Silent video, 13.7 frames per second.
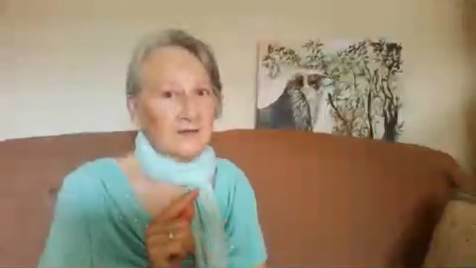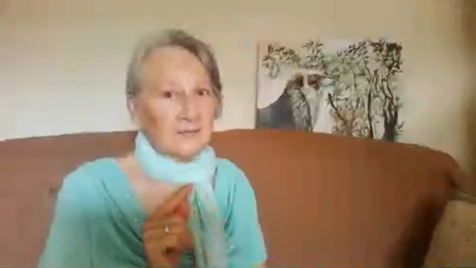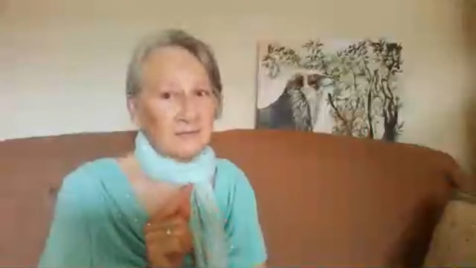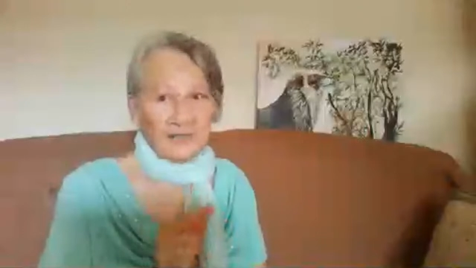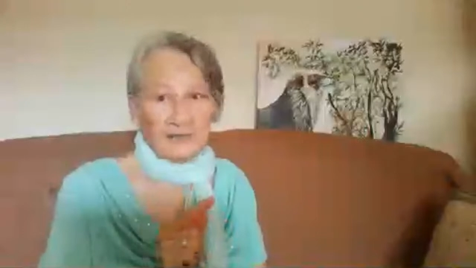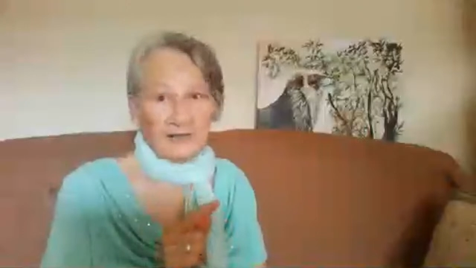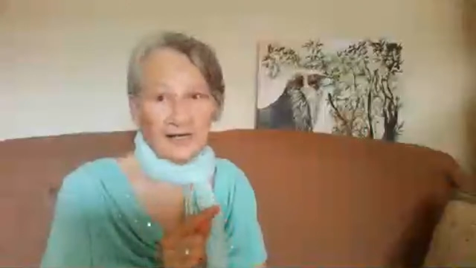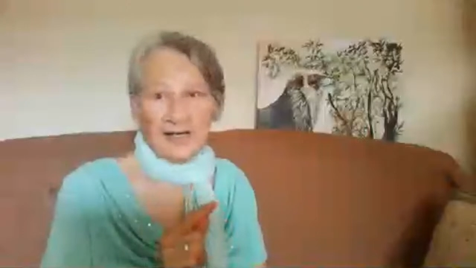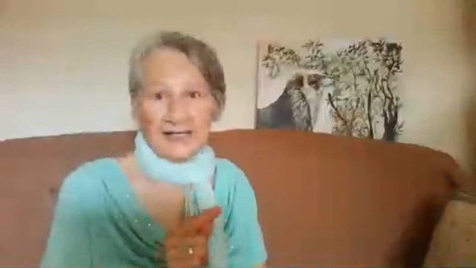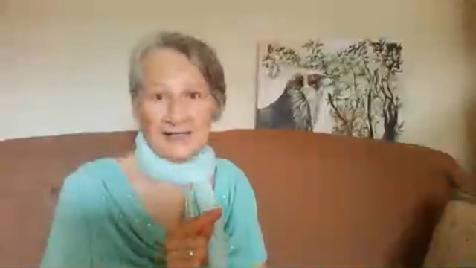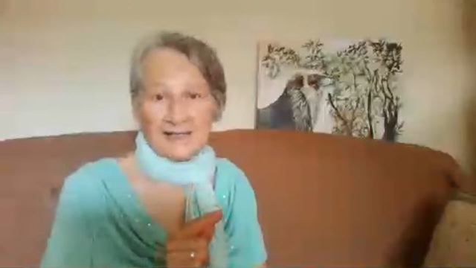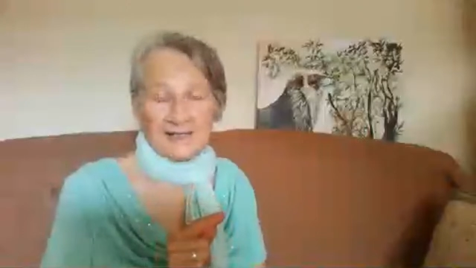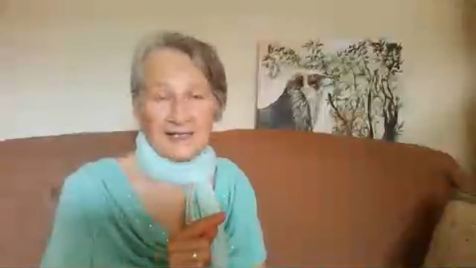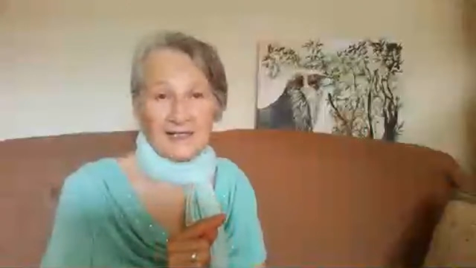better
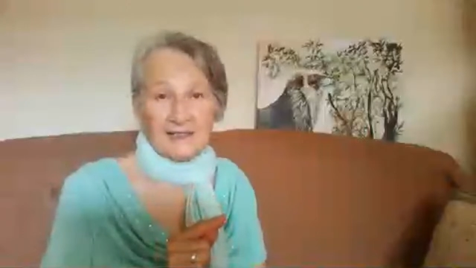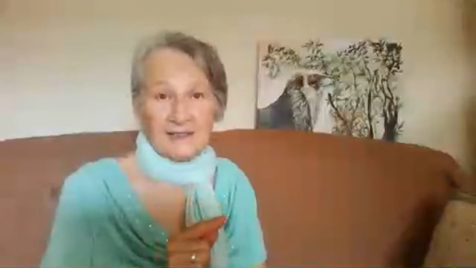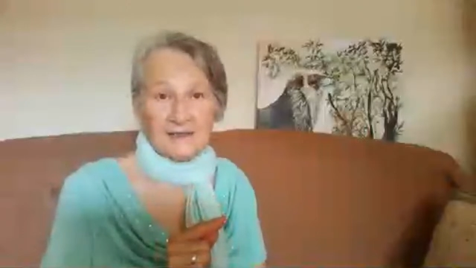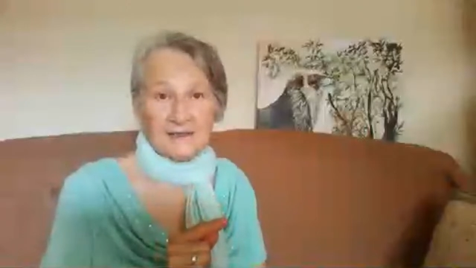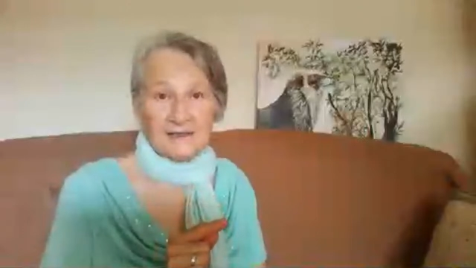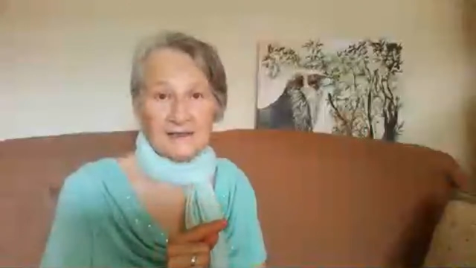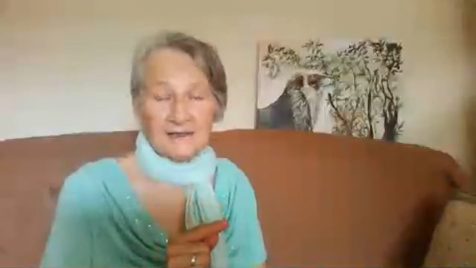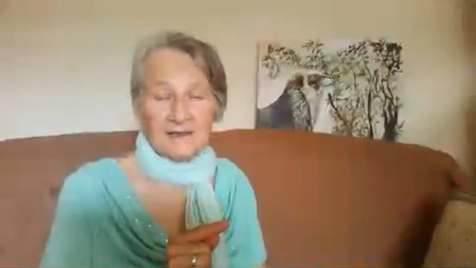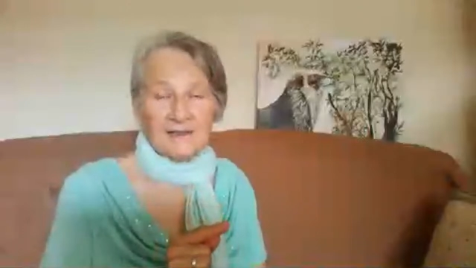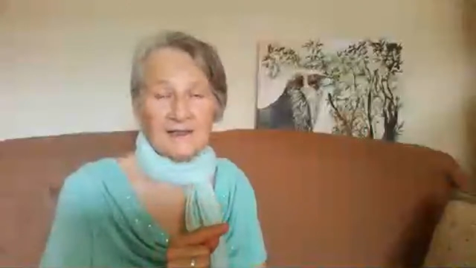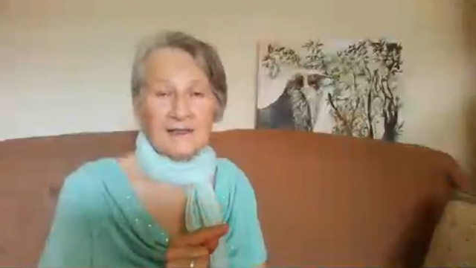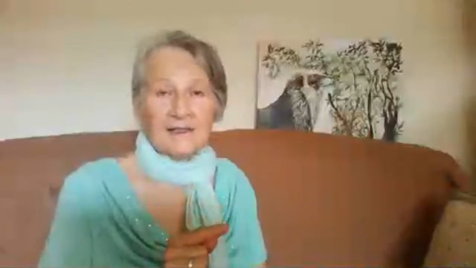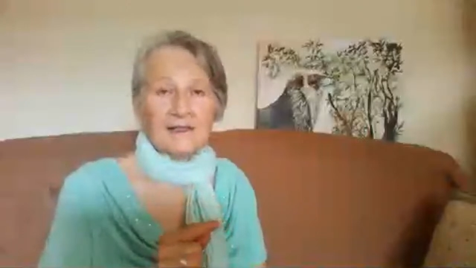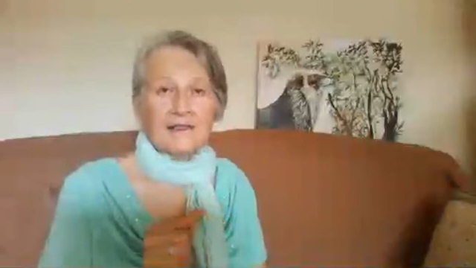eyesight,
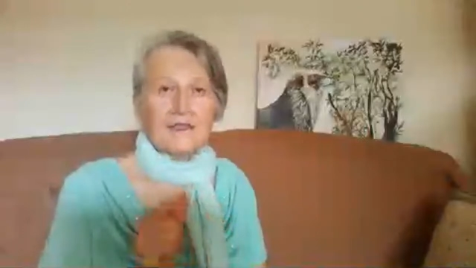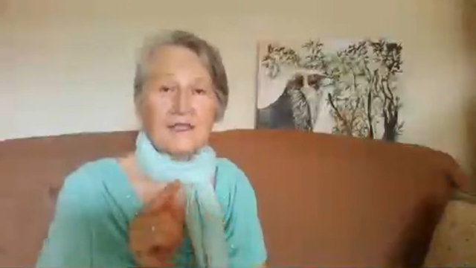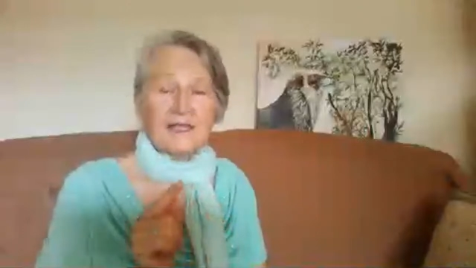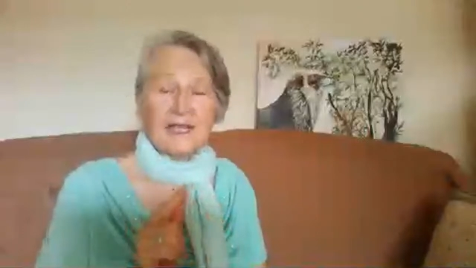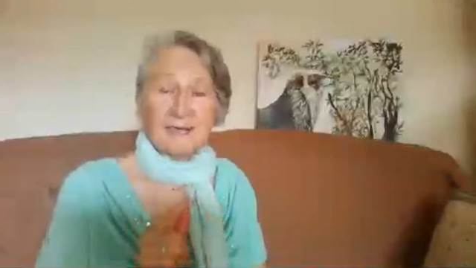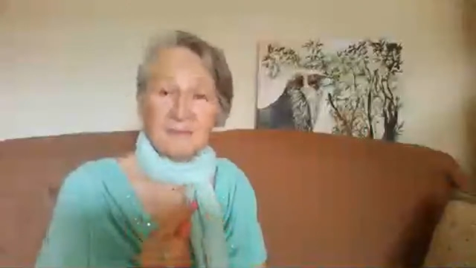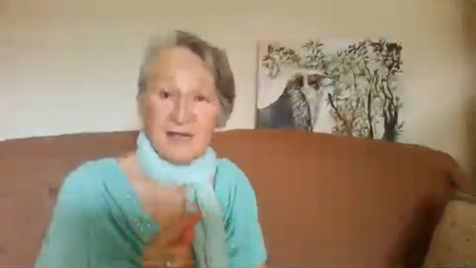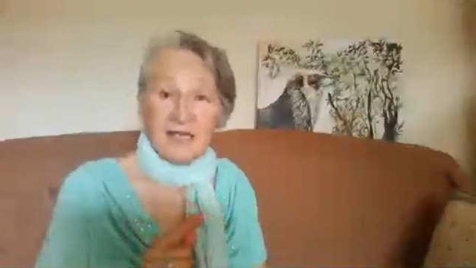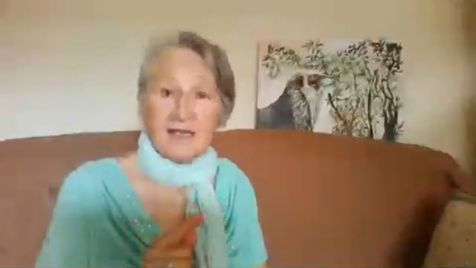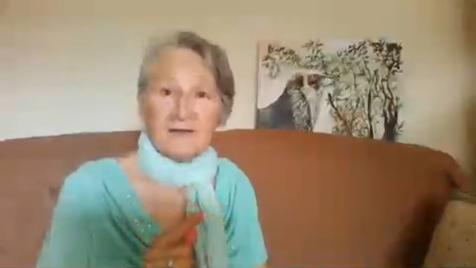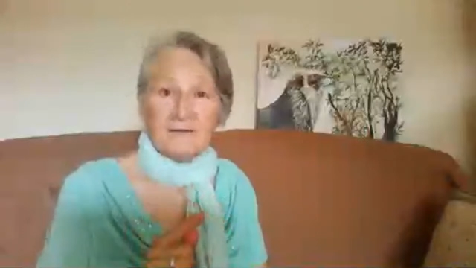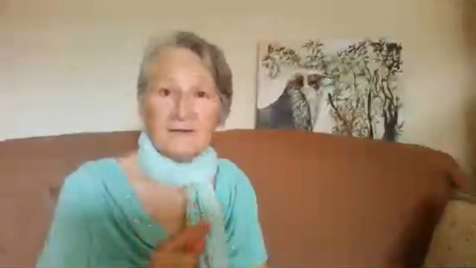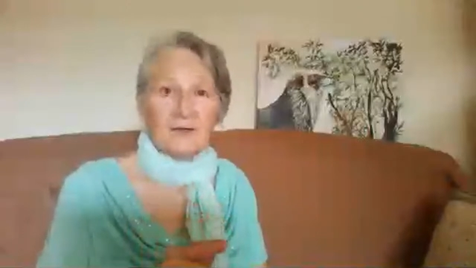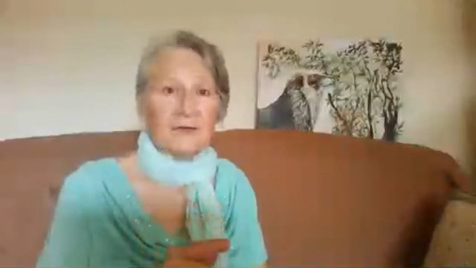he may
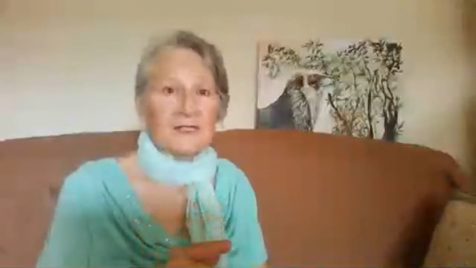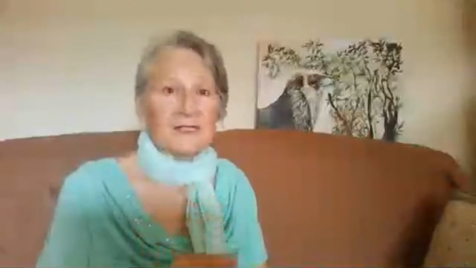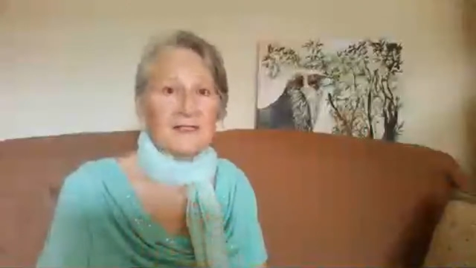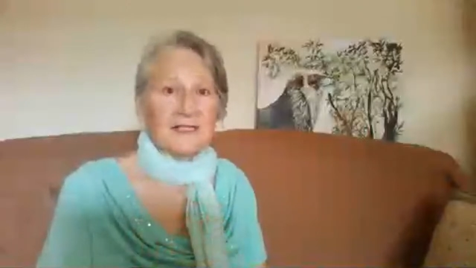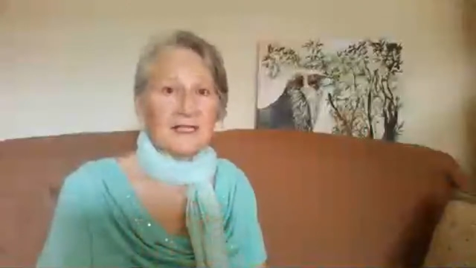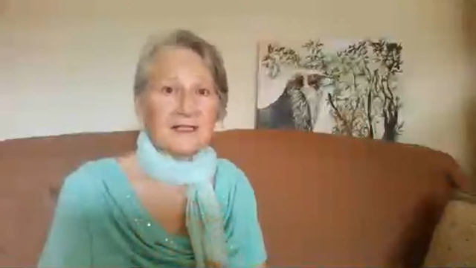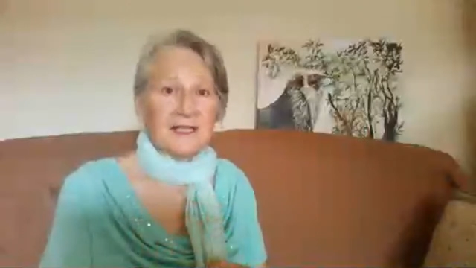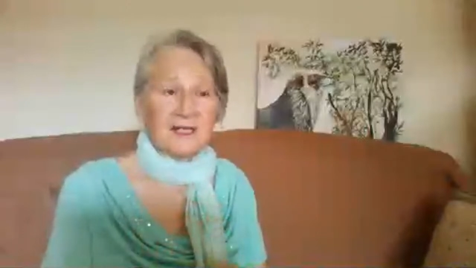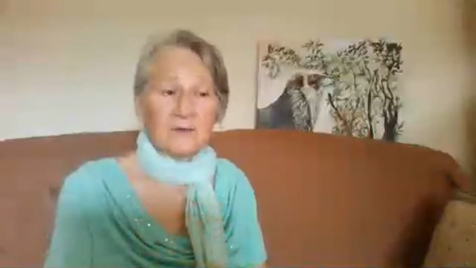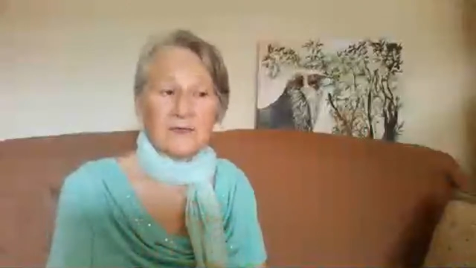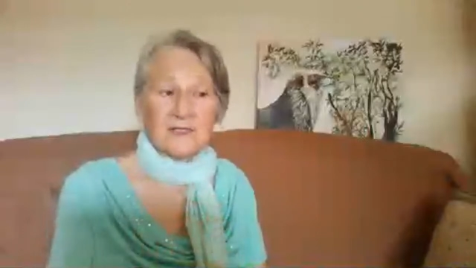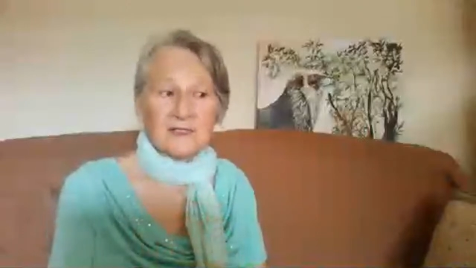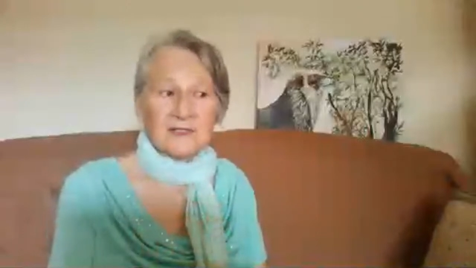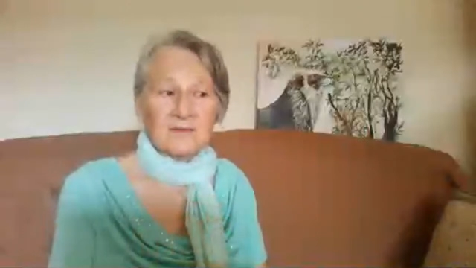have noticed that there
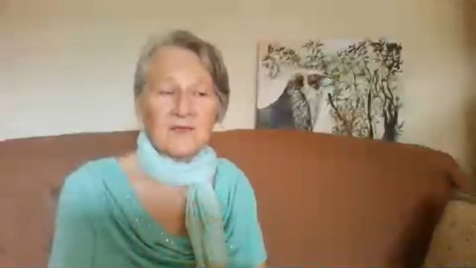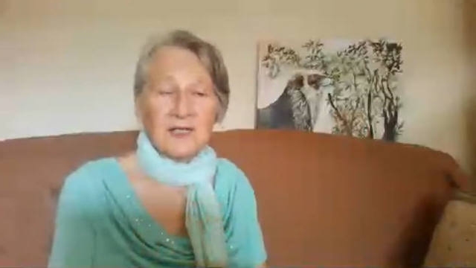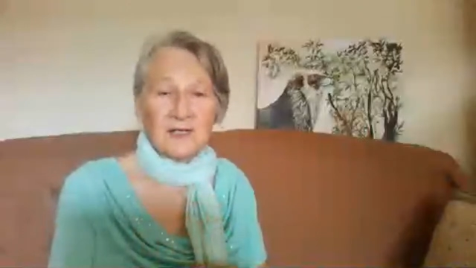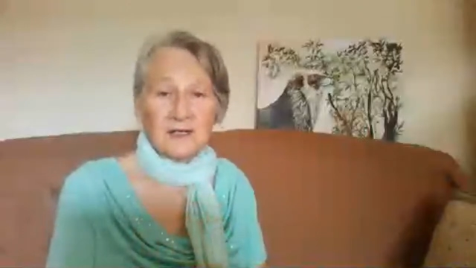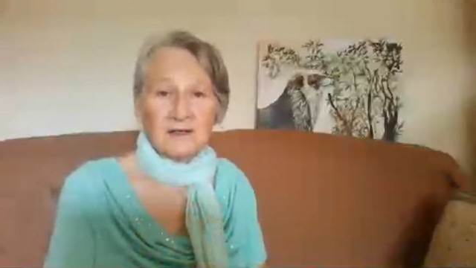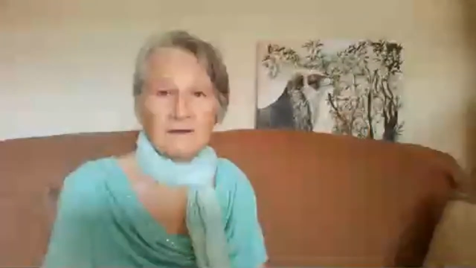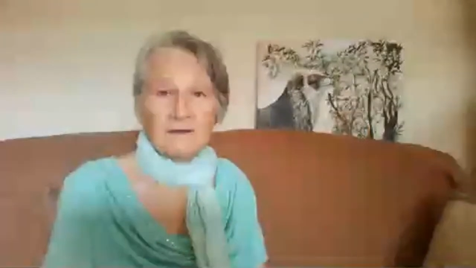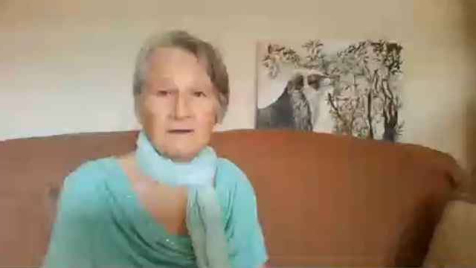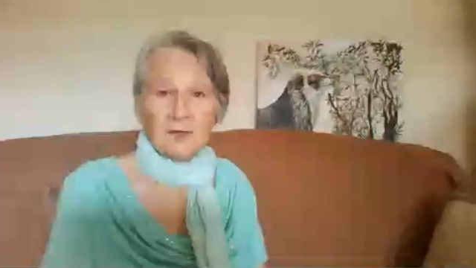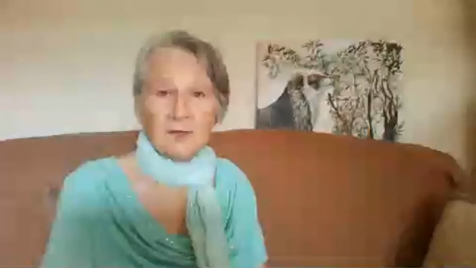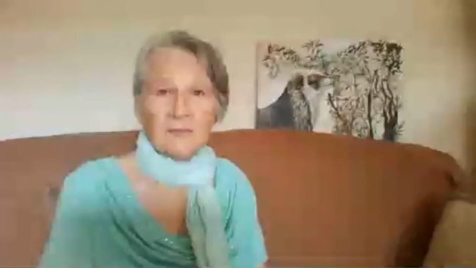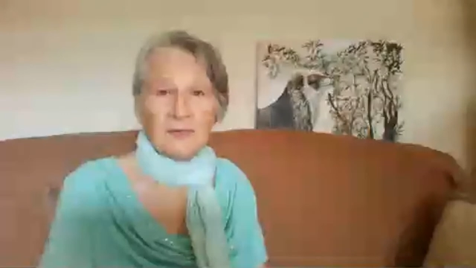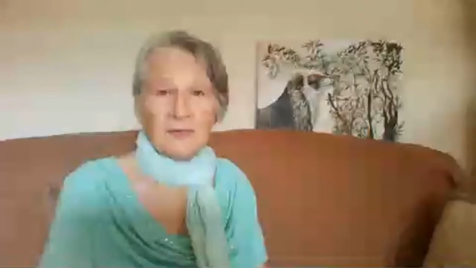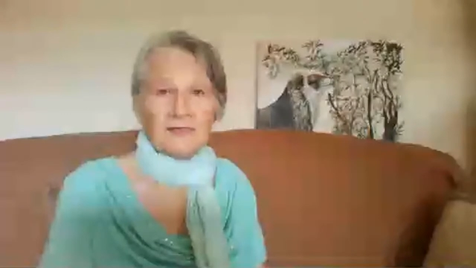were some
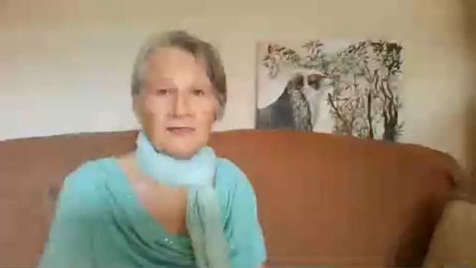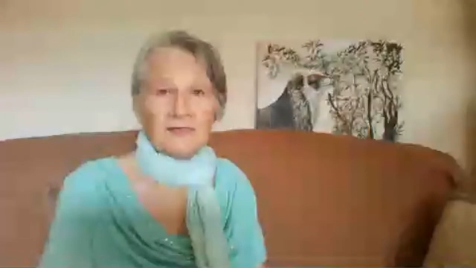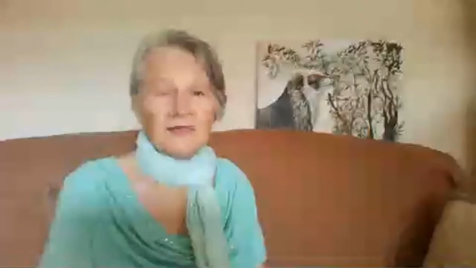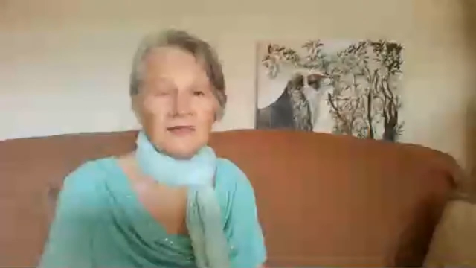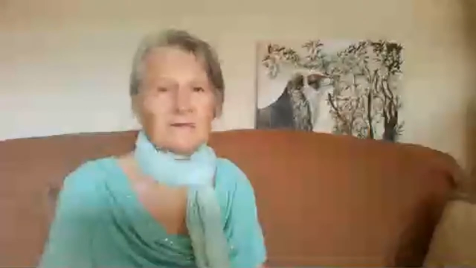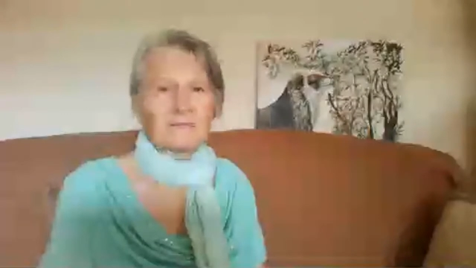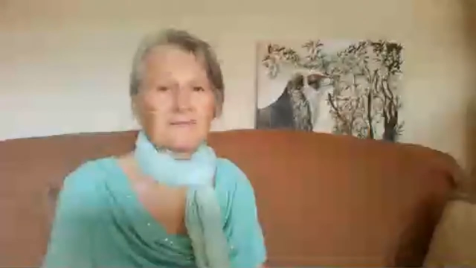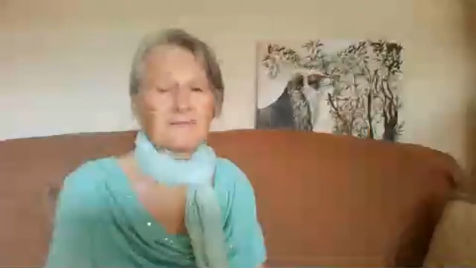footprints